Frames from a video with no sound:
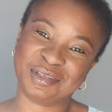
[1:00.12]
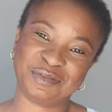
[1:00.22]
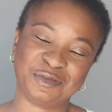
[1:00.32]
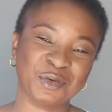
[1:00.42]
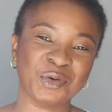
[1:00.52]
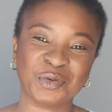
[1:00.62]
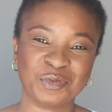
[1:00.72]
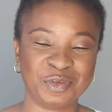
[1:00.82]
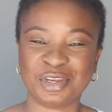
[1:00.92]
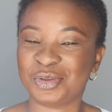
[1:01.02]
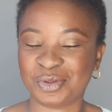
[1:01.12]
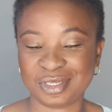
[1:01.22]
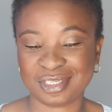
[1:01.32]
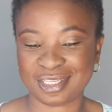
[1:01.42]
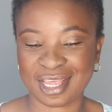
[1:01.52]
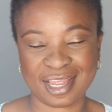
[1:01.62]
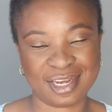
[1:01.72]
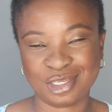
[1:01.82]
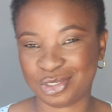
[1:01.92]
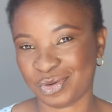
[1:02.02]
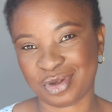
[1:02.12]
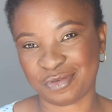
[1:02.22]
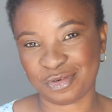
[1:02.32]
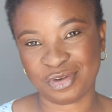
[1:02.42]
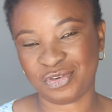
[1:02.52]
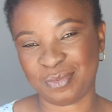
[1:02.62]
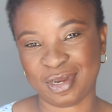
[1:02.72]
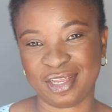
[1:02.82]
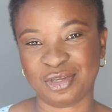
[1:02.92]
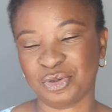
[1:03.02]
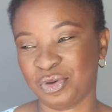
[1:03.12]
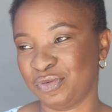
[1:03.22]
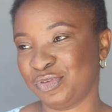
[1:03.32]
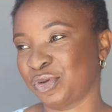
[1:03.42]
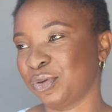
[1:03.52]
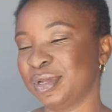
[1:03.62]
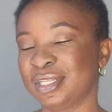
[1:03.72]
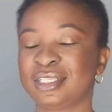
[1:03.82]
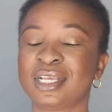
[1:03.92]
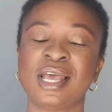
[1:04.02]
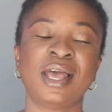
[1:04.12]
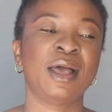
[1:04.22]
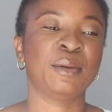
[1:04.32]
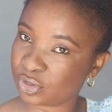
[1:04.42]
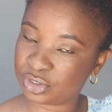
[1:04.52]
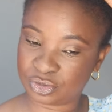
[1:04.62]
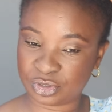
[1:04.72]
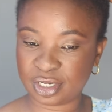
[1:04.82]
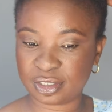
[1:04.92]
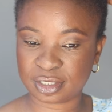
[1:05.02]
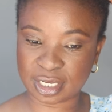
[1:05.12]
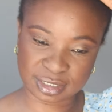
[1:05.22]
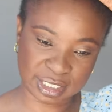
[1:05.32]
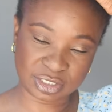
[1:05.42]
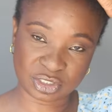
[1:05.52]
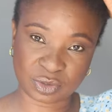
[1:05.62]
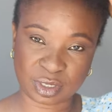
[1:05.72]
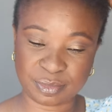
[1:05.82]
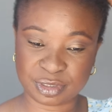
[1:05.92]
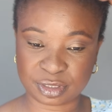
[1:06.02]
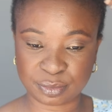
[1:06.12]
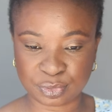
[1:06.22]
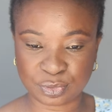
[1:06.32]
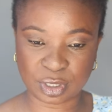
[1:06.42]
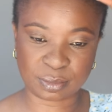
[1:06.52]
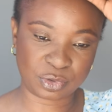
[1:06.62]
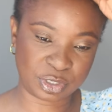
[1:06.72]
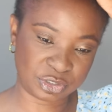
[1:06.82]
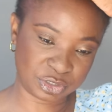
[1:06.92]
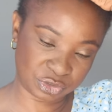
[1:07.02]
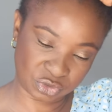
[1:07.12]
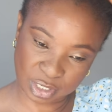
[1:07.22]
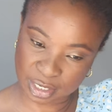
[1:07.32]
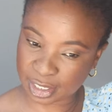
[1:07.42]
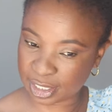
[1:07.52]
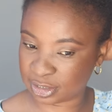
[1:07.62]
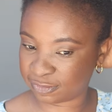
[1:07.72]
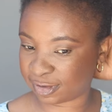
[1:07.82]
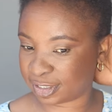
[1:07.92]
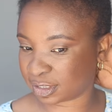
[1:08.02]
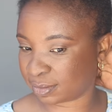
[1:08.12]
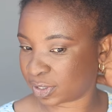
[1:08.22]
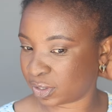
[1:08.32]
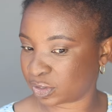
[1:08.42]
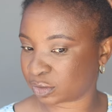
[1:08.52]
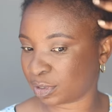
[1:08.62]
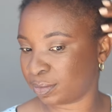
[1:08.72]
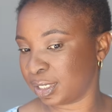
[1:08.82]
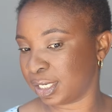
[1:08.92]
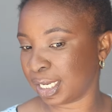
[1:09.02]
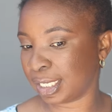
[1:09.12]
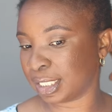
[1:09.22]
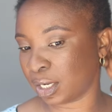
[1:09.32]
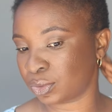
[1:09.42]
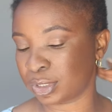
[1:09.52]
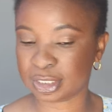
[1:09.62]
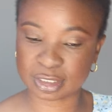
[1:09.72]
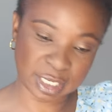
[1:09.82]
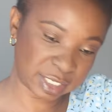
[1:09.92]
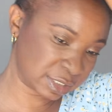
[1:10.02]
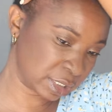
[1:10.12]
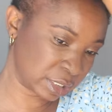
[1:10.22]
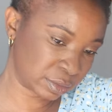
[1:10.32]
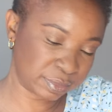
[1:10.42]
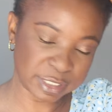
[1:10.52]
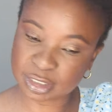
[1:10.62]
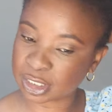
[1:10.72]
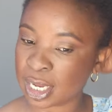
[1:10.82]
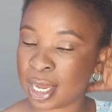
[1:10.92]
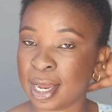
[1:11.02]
me for videos, and sorry for not replying to all of your comments. So today's hairstyle is just gonna be simple. I'm gonna just try and define some curls, maybe lay down the sides a little bit,